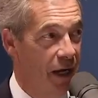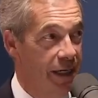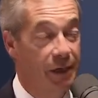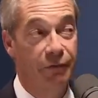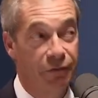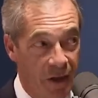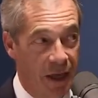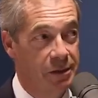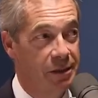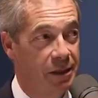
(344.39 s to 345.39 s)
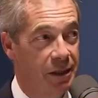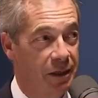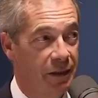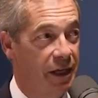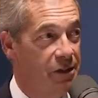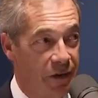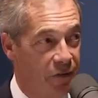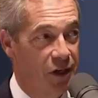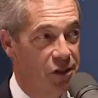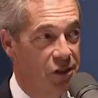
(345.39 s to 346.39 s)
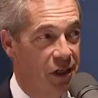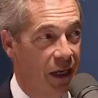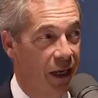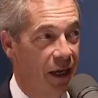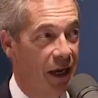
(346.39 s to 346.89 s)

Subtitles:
I don't fit their diversity